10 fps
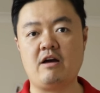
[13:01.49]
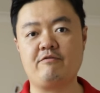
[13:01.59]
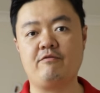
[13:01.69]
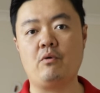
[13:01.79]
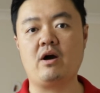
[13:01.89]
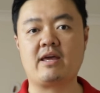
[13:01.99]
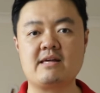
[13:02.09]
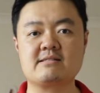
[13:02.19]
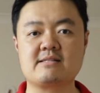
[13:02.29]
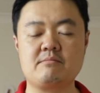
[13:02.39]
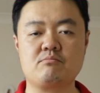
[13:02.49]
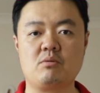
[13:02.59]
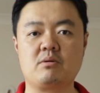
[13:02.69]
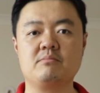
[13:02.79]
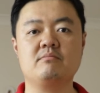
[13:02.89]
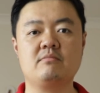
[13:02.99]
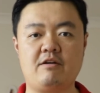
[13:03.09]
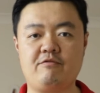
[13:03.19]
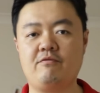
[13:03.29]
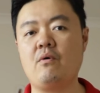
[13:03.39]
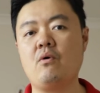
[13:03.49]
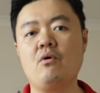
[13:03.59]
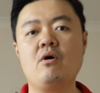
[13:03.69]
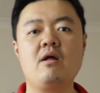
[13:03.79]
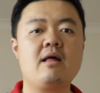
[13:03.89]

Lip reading: f4. Again, same problem, f4,